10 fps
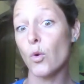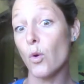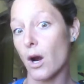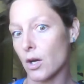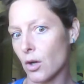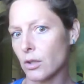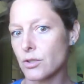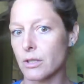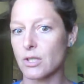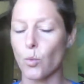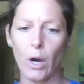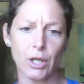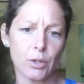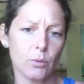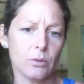who our culture is, where
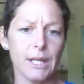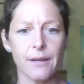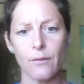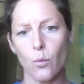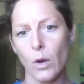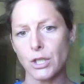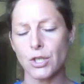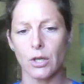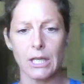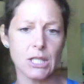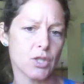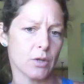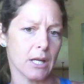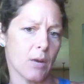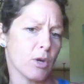you live, what's your
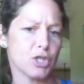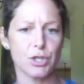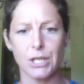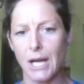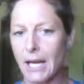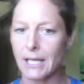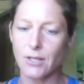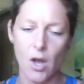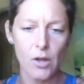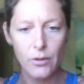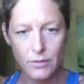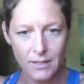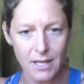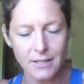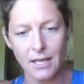history, what's your genetics, all those
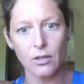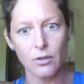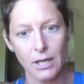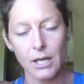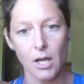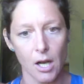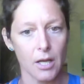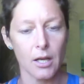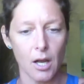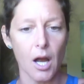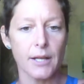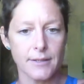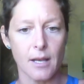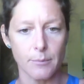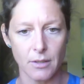things that create a
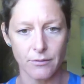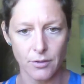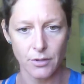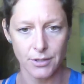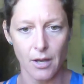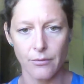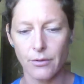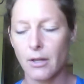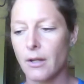concept of yourself.